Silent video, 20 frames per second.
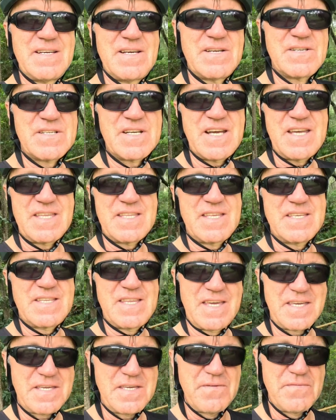Alright,
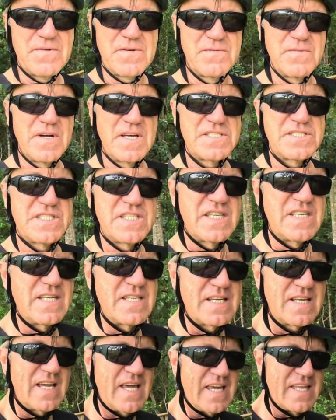thank you for
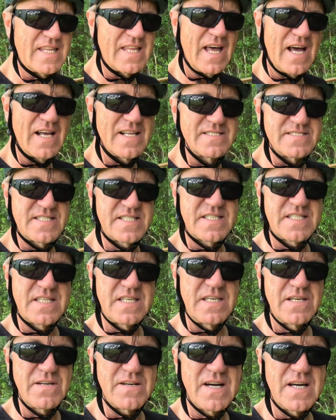watching, and I'll
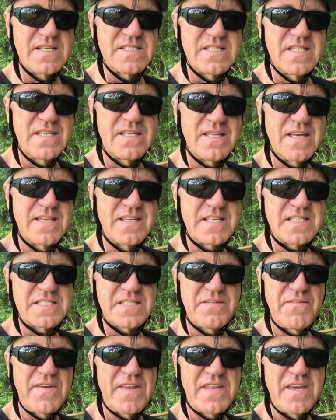see you guys in the
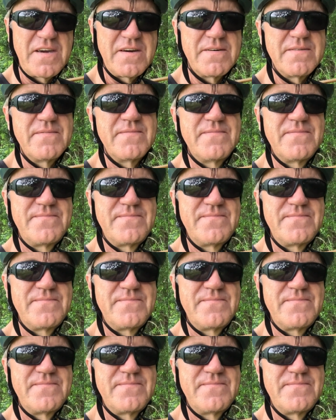next video.